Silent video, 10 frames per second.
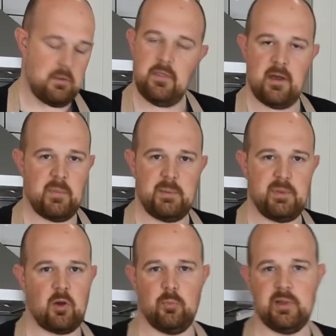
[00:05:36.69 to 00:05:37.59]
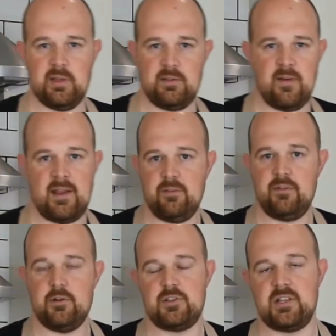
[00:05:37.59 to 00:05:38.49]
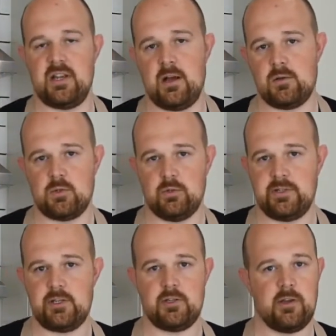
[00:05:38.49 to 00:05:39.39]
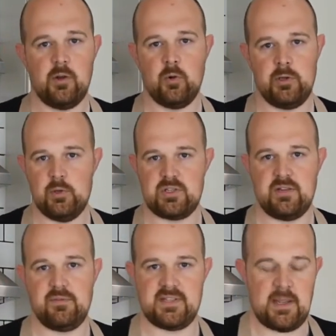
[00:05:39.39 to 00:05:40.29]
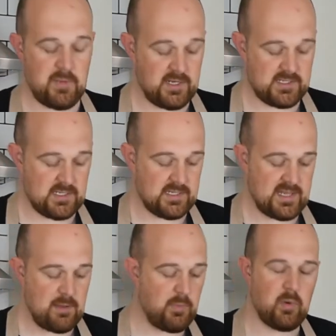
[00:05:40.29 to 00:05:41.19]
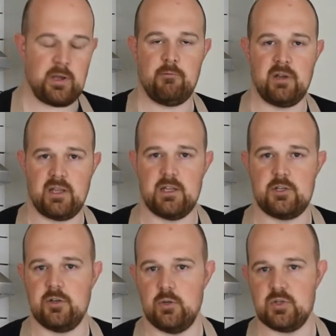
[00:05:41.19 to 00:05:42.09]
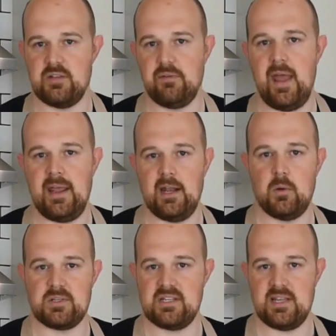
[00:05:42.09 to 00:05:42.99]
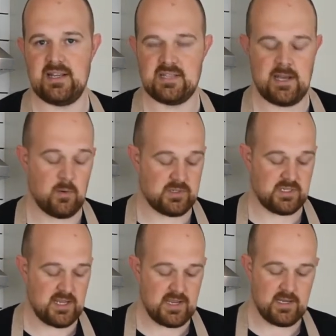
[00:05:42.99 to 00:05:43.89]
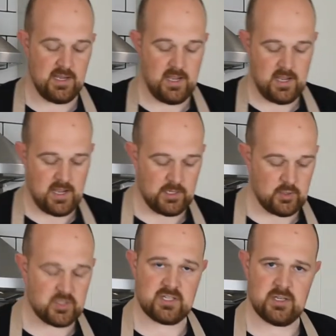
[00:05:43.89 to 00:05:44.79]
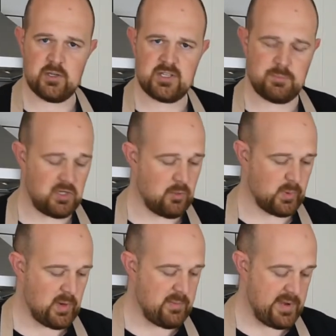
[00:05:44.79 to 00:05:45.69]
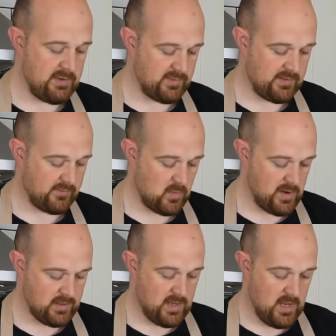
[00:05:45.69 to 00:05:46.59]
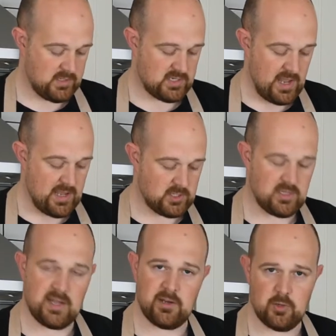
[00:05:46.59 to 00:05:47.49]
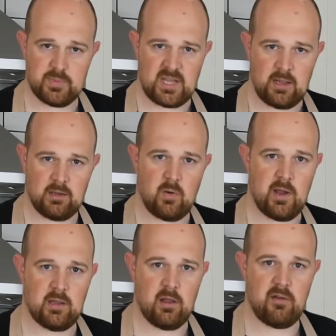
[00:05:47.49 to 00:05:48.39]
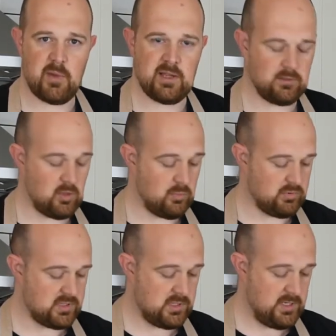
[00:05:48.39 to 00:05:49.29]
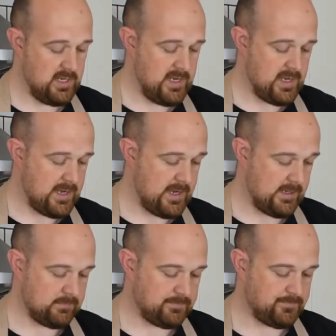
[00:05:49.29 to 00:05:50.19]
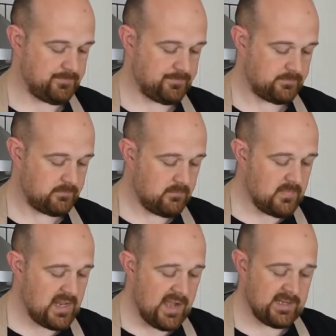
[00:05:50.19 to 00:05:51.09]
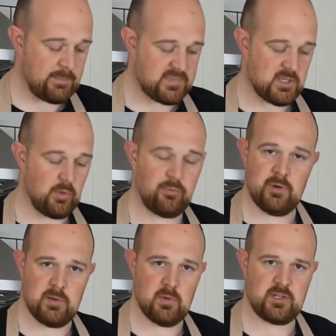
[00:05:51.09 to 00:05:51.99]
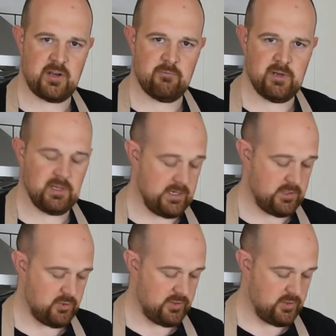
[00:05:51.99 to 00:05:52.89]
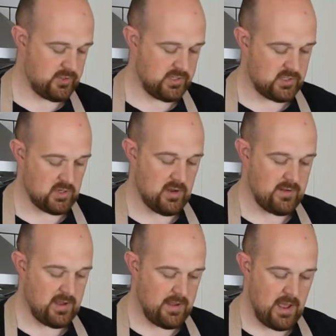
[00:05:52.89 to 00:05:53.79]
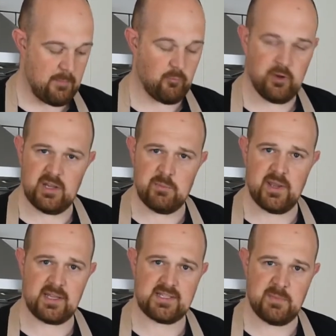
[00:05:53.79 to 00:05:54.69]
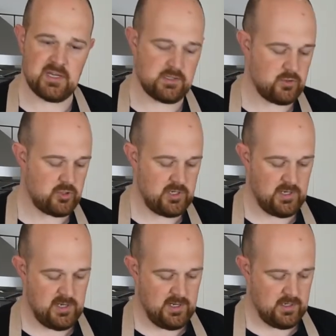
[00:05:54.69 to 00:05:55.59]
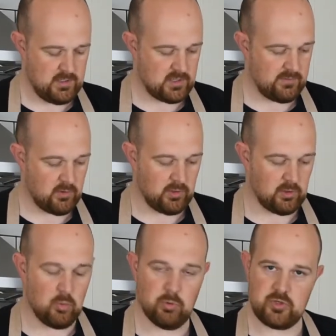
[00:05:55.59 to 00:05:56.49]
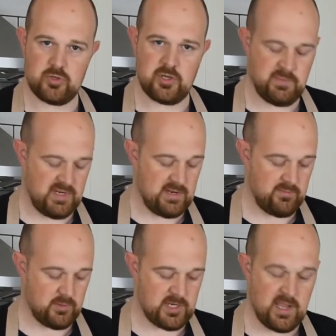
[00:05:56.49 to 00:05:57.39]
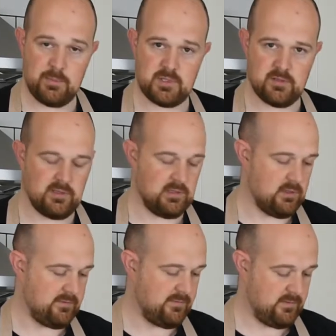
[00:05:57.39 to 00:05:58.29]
That might be completely fine if you're just in a household kitchen and you're only using it for 10 minutes at a time, but when you're in a kitchen using it for 8 hours a day, 10 hours a day, it used to become quite painful after a while. So I actually ended up selling quite a lot of my Globals. I kept 2 or 3, which I really enjoyed using. So I'm really big into my sushi. So I've got a Global sashimi knife, which I absolutely love.